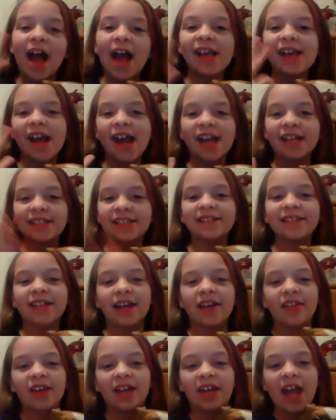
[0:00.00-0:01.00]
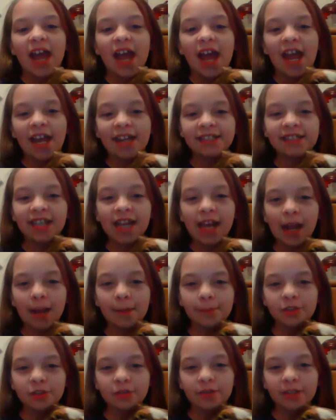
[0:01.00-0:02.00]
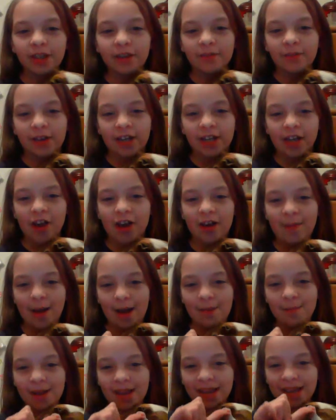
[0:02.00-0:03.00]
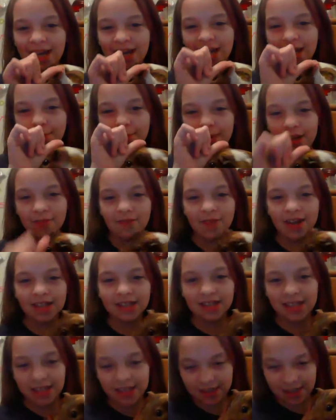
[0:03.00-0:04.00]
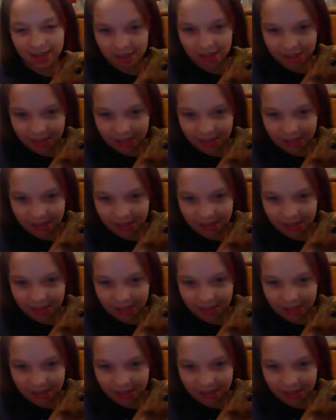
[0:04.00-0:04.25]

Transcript: Hi guys, it's Kelly, and today I'm doing a video about my guinea pig Reese's.